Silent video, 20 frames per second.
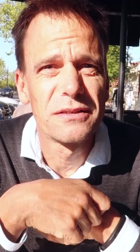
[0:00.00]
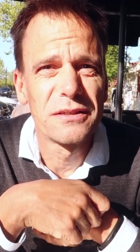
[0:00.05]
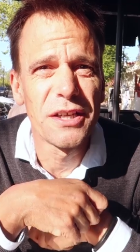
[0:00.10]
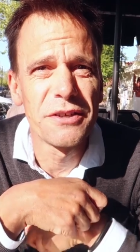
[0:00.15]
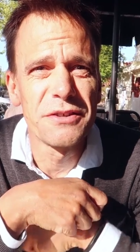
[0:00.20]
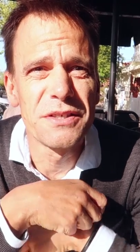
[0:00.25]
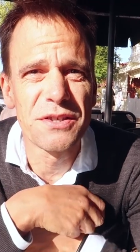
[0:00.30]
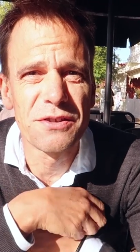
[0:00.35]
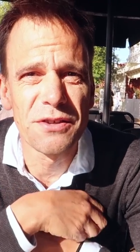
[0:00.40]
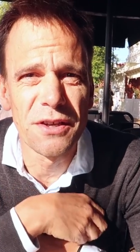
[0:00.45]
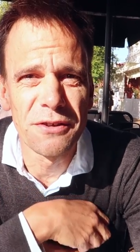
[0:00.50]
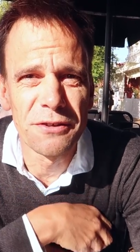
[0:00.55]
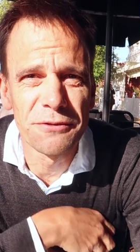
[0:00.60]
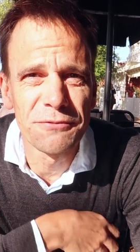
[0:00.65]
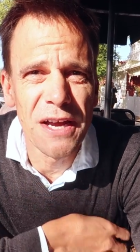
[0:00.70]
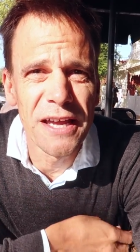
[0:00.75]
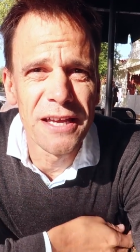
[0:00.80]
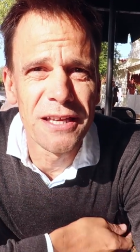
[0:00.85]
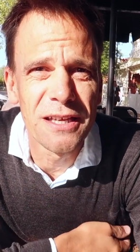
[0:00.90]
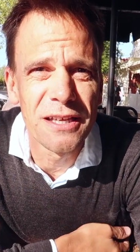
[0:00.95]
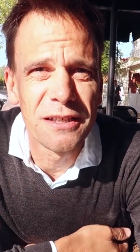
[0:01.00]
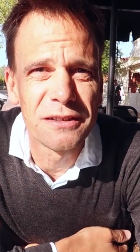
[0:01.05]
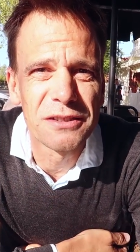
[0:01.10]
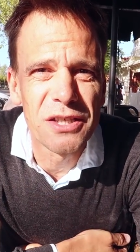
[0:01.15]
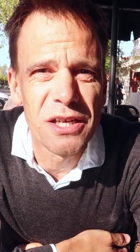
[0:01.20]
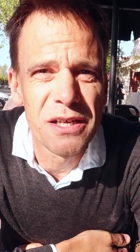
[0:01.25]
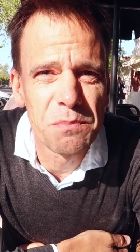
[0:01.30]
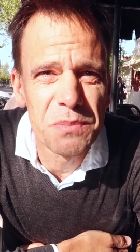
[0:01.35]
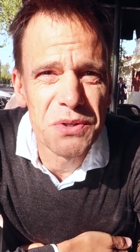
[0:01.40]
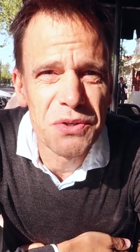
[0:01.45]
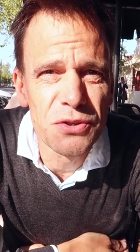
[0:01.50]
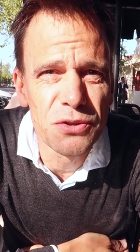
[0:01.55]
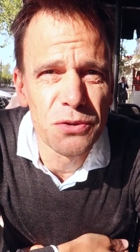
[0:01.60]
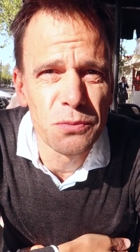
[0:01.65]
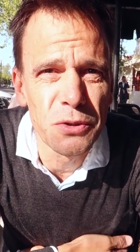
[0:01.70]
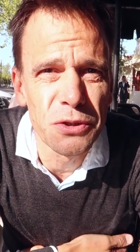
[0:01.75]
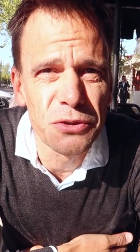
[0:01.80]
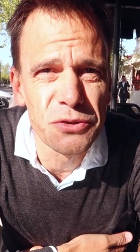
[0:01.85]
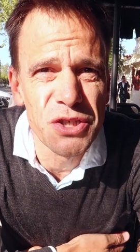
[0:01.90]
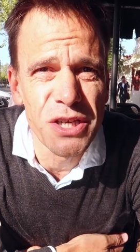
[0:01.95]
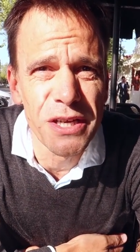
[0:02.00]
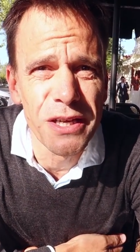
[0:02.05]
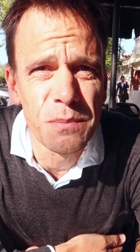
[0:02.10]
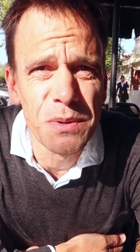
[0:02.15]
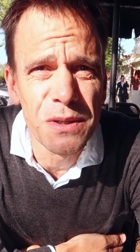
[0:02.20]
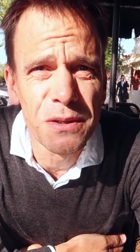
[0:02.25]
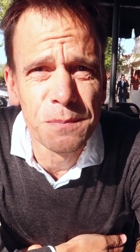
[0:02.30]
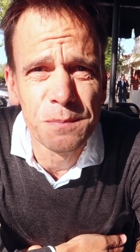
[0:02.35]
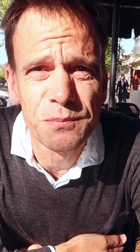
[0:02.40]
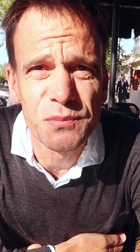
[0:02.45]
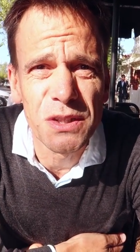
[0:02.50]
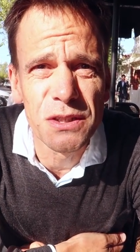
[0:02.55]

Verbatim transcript: So he's a reigning Team Pursuit world champion.